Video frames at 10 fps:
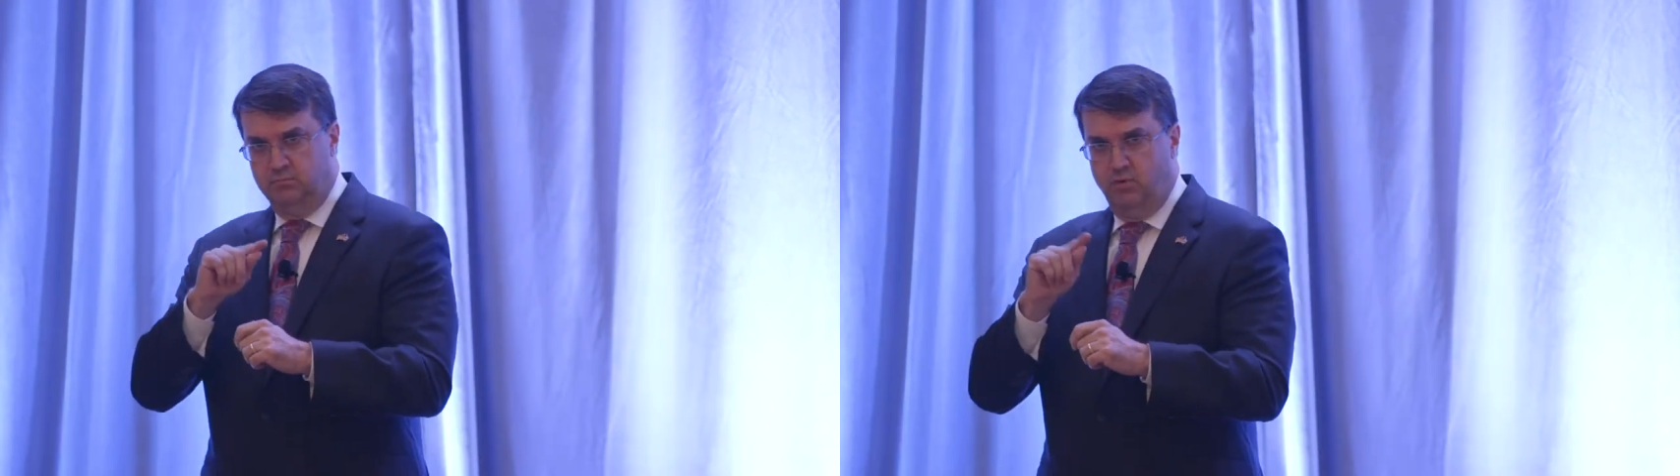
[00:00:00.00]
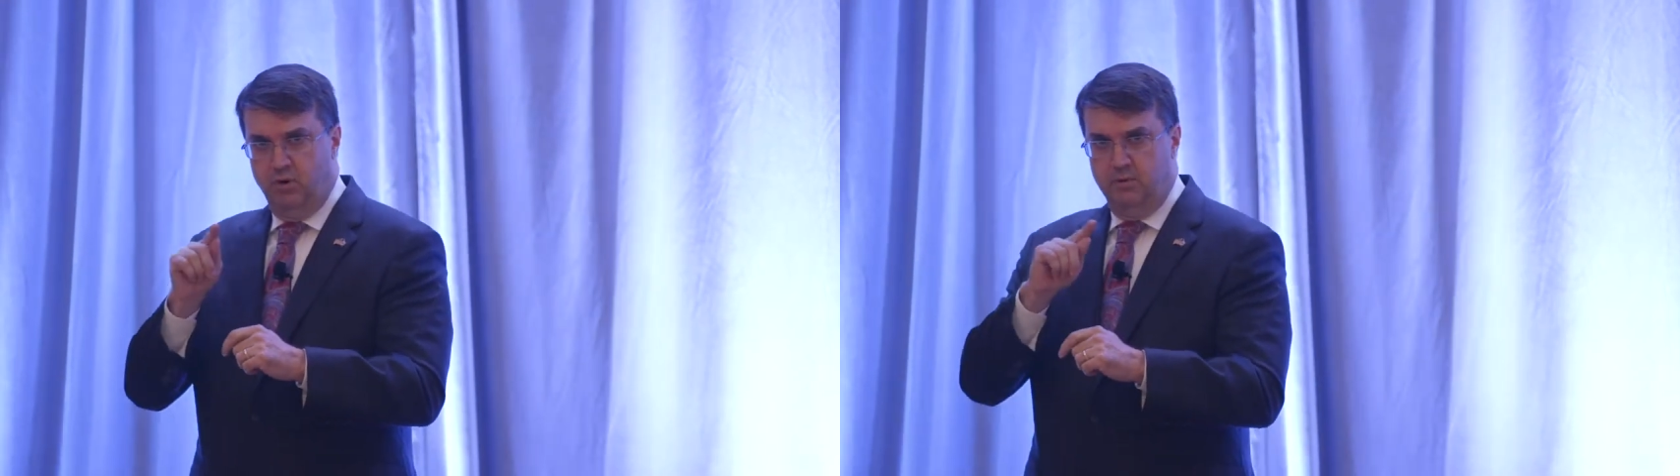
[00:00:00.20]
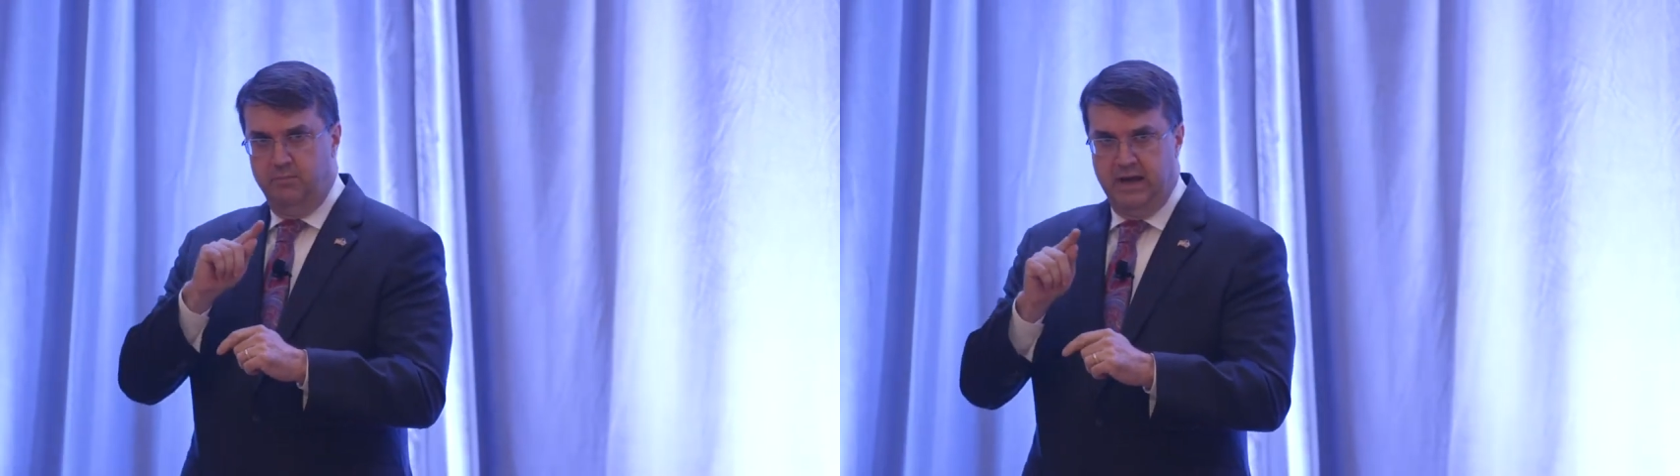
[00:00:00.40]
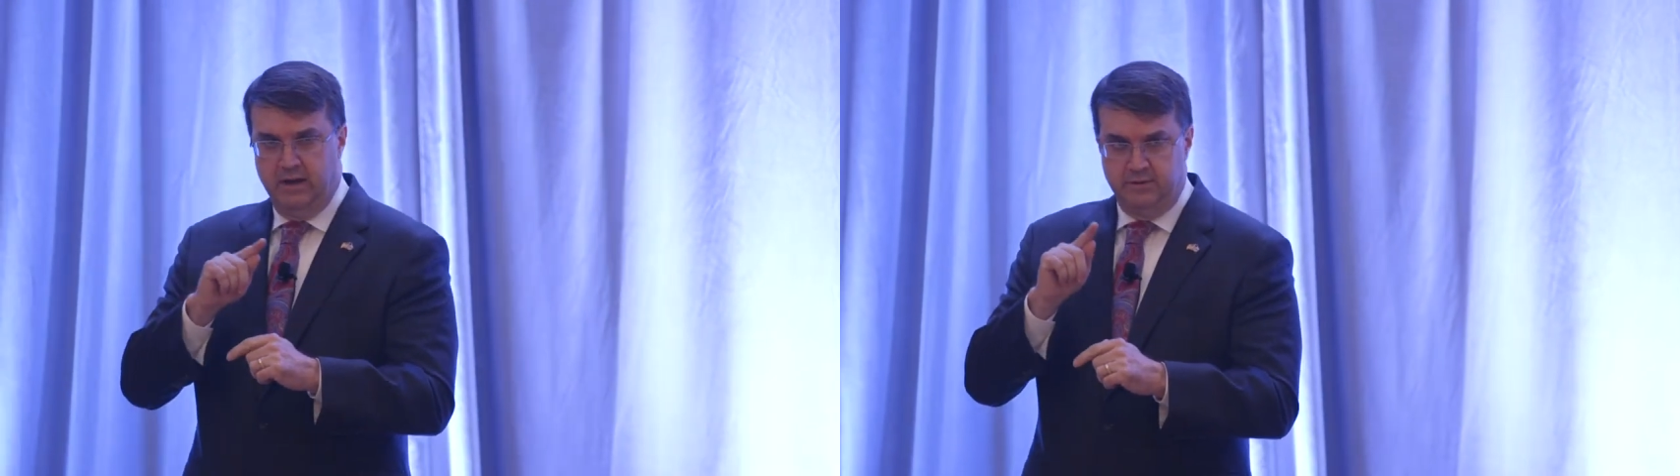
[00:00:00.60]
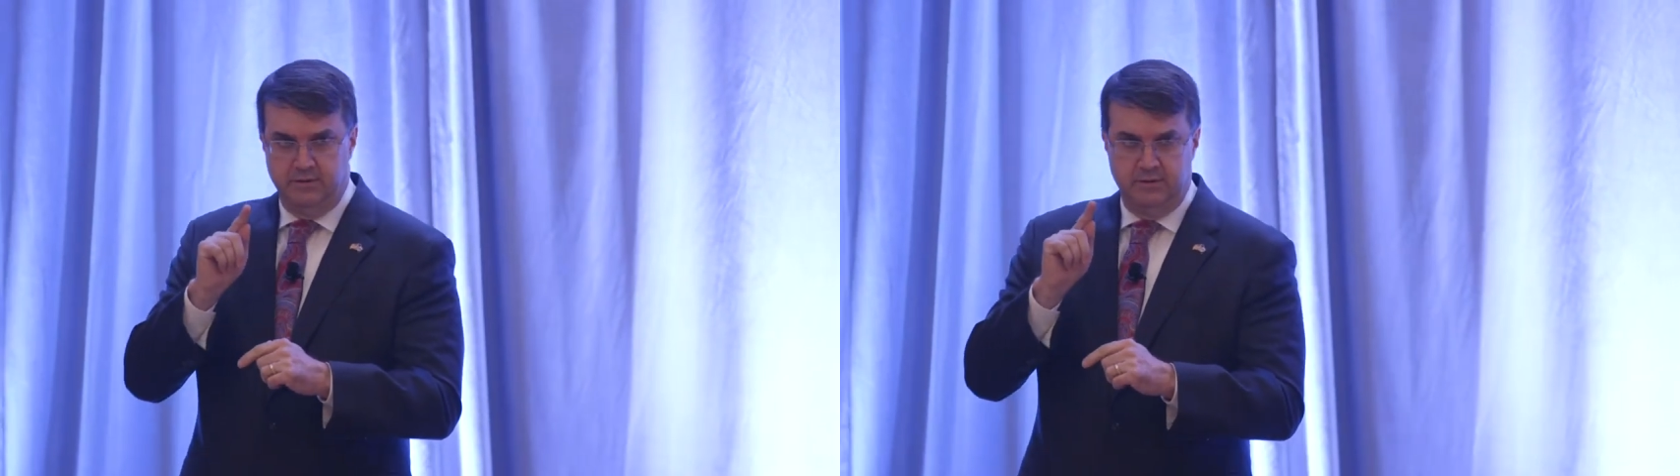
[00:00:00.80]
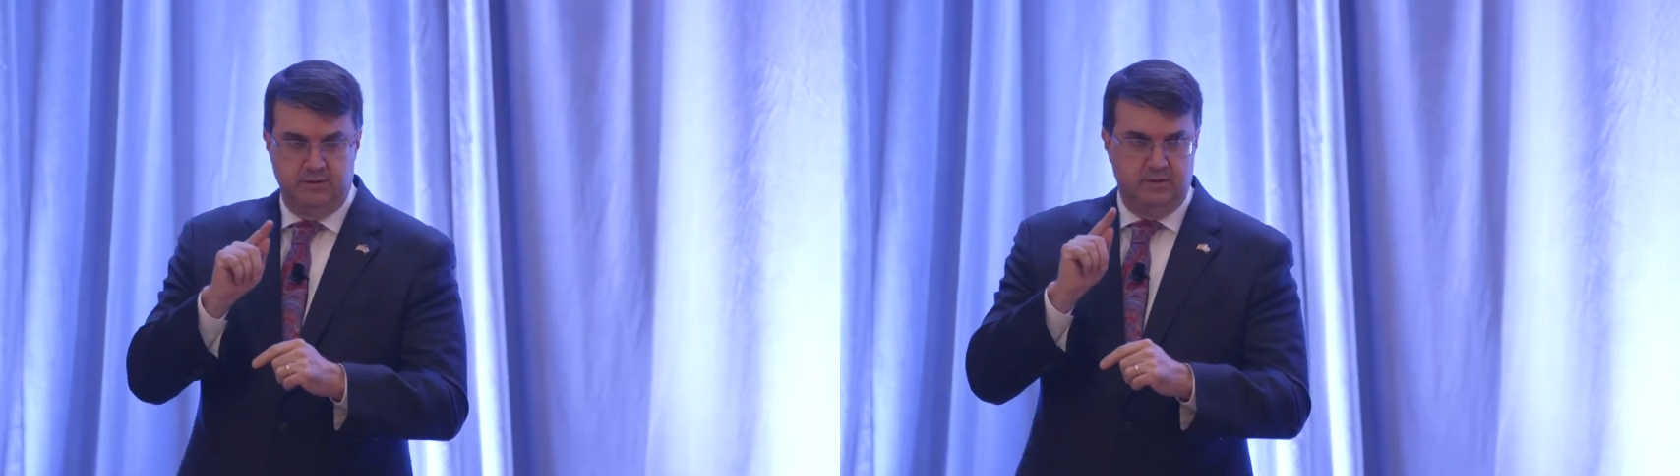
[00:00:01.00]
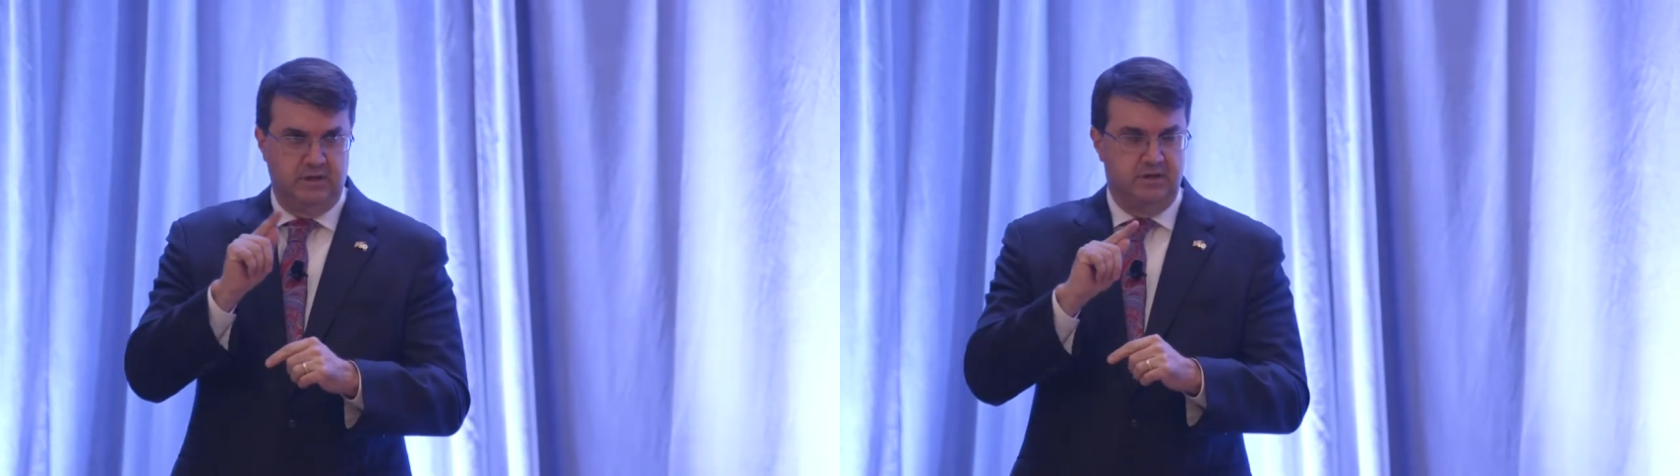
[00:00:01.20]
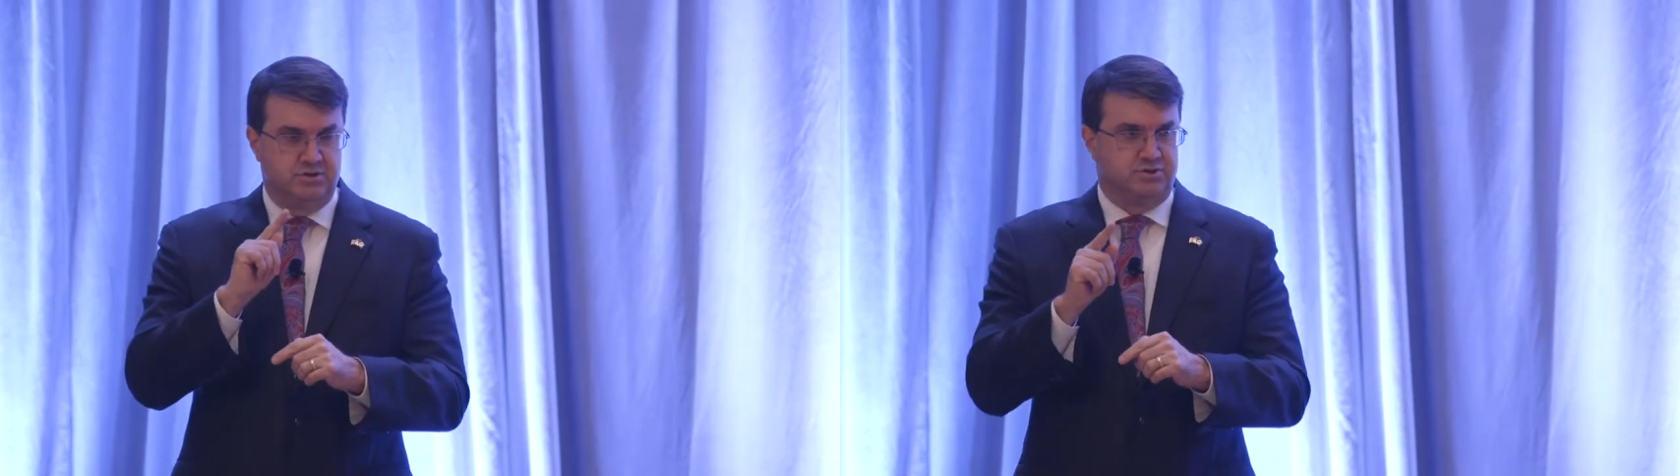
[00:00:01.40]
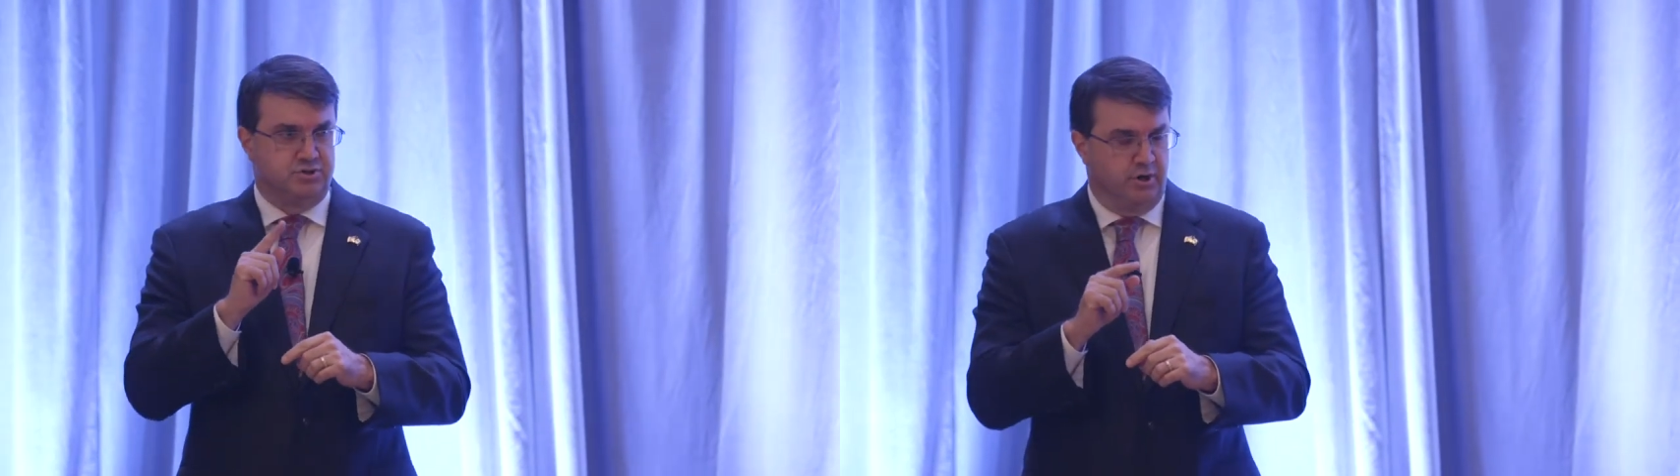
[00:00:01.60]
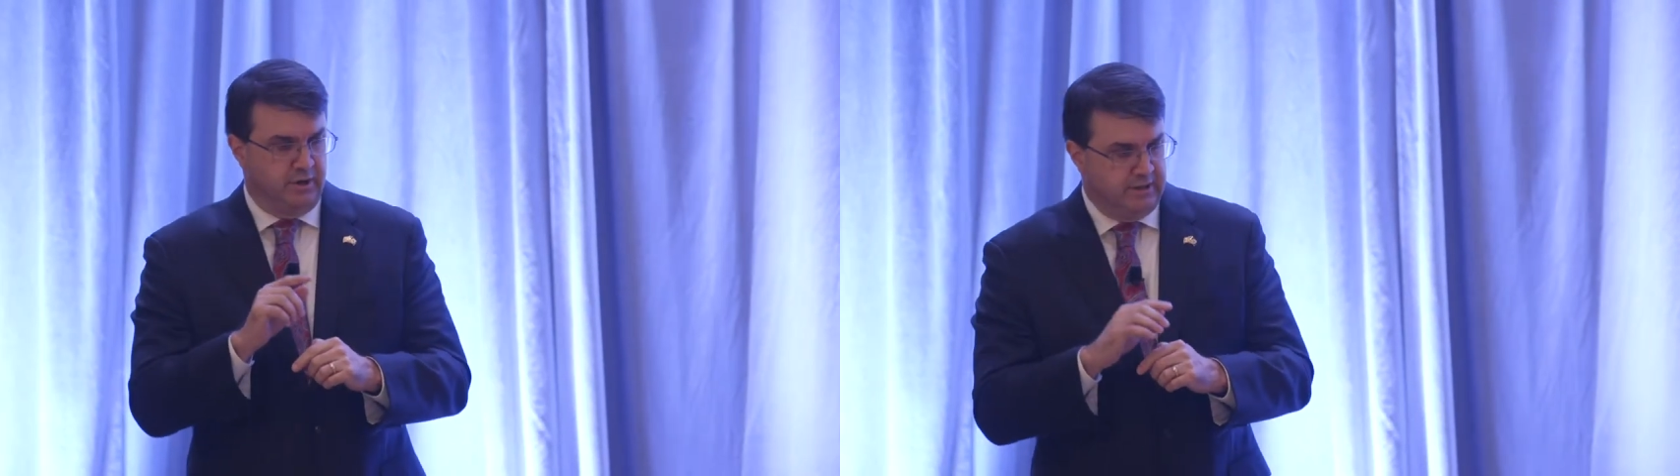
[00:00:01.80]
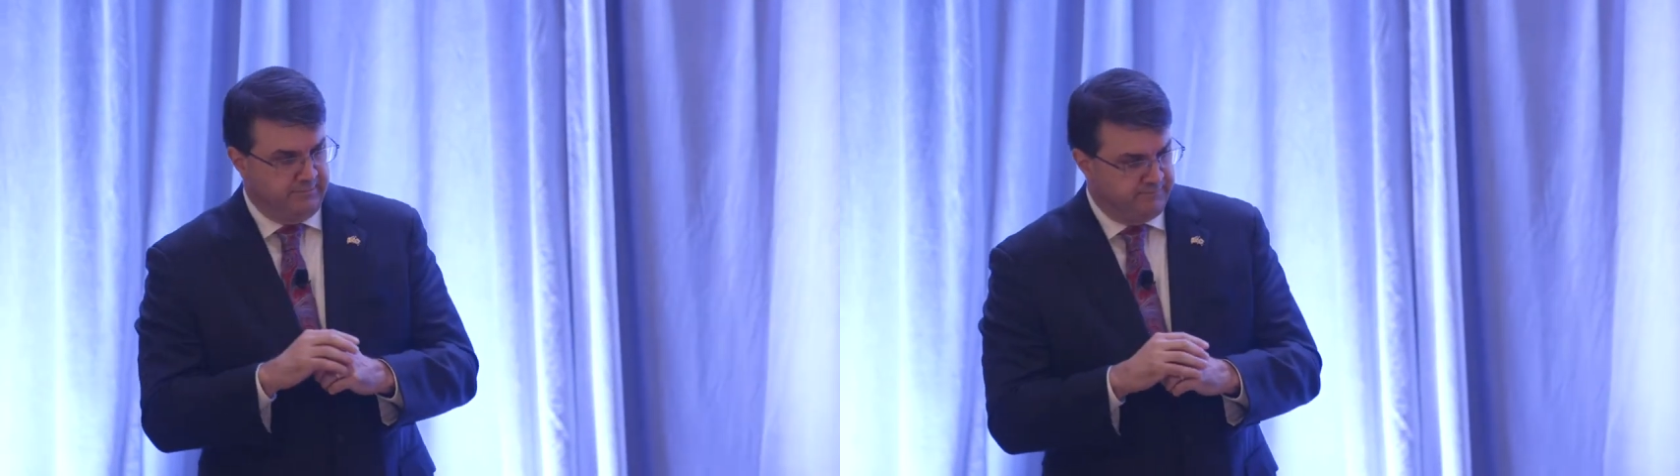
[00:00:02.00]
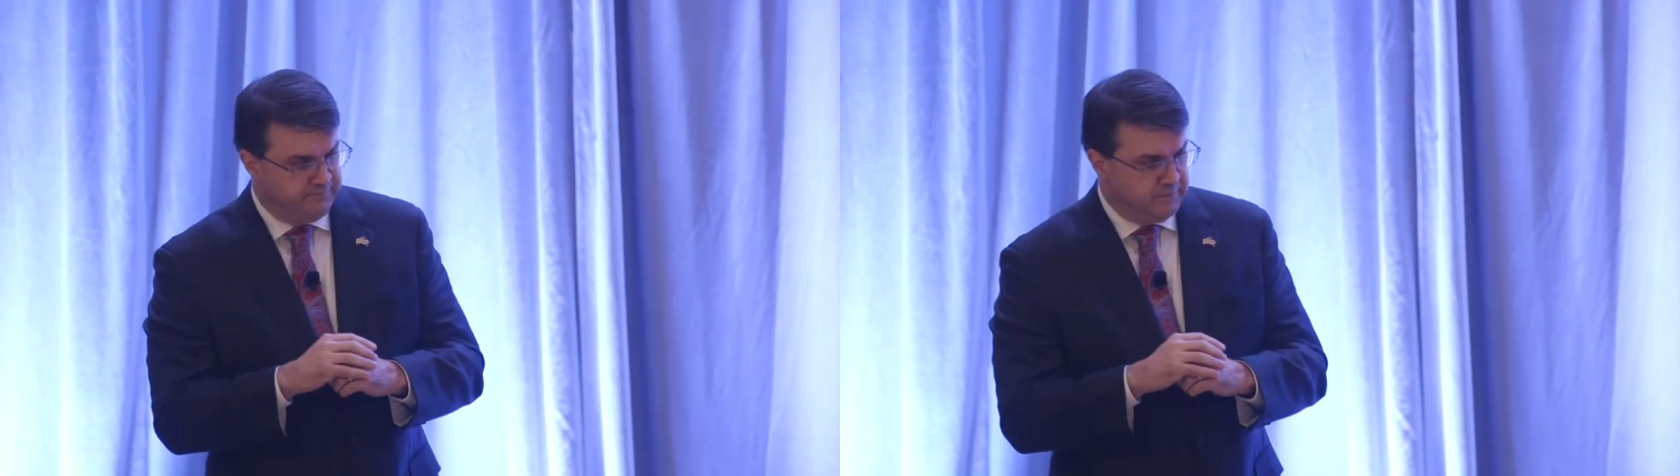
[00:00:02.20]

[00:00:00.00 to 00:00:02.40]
more about his journey.